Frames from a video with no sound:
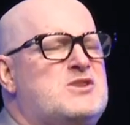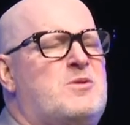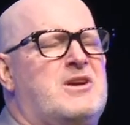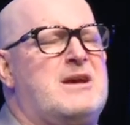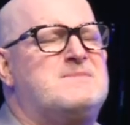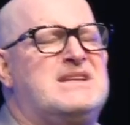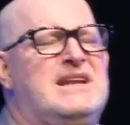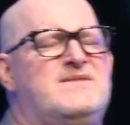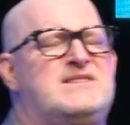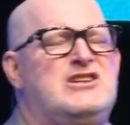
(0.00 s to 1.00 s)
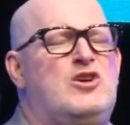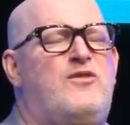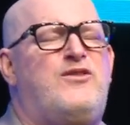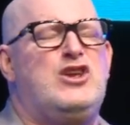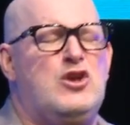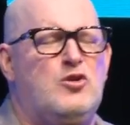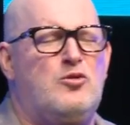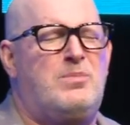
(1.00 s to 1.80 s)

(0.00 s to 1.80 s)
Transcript: Spirit comes and lives in you for you.